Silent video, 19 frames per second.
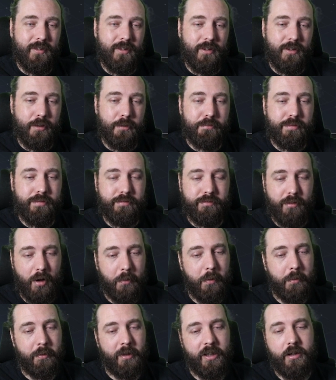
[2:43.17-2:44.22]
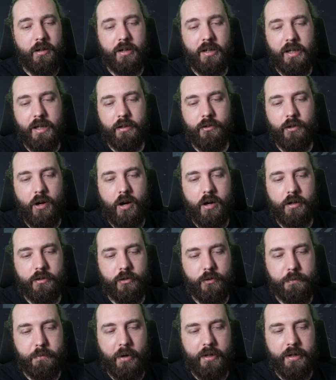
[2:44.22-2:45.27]
you're probably going to get
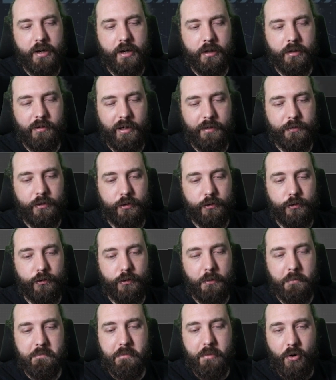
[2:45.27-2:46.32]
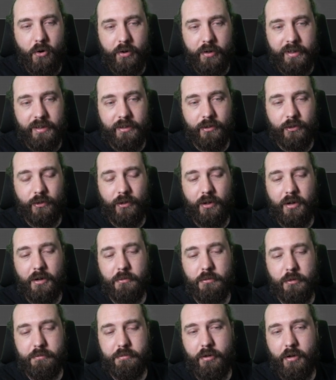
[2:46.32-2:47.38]
targeted by aircraft at some point. So I
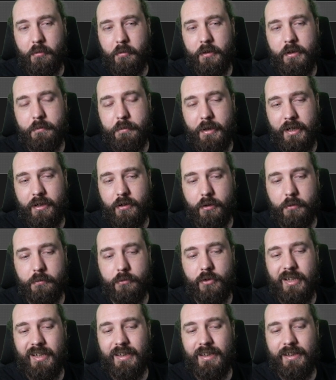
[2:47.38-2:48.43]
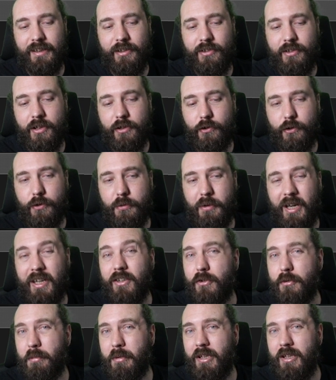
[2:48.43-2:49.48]
would probably pick up at least the 2
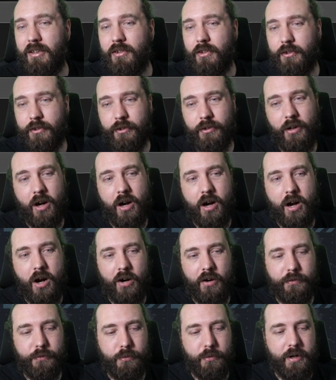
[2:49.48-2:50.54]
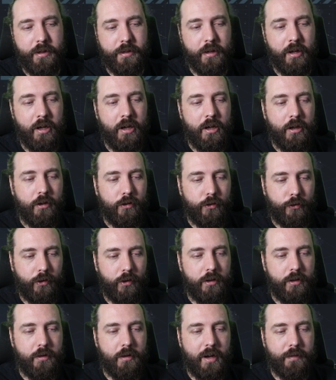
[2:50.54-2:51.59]
HP to start off with, just so
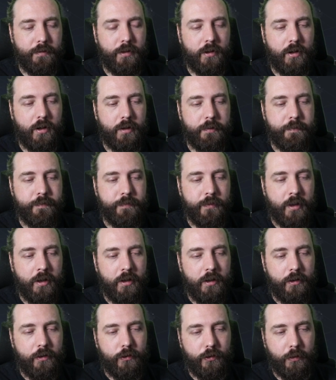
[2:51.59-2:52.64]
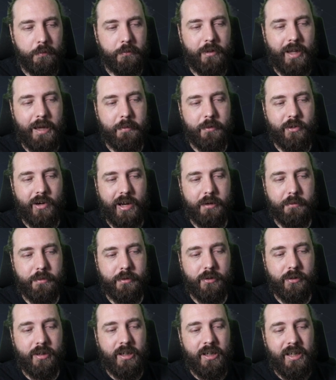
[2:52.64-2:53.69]
you have, you know, some damage
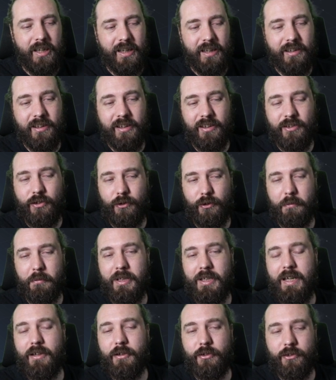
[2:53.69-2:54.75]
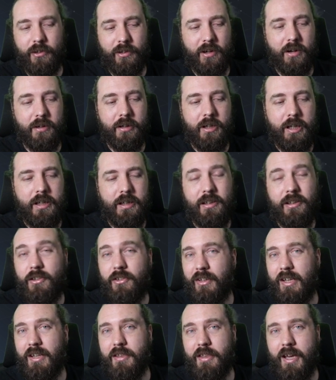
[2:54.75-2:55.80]
output. It's something else to note. This
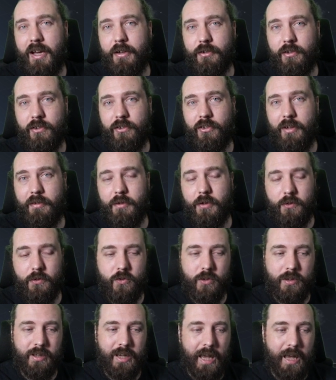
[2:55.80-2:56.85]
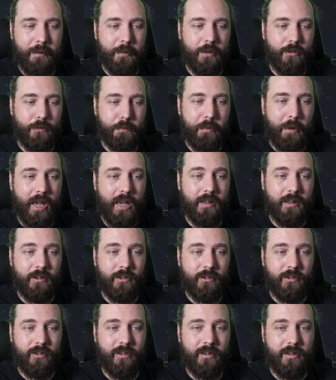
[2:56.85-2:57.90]
is 8,700 damage
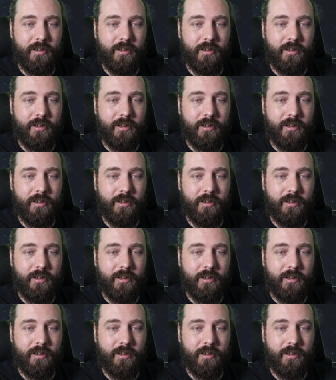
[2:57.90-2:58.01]
base.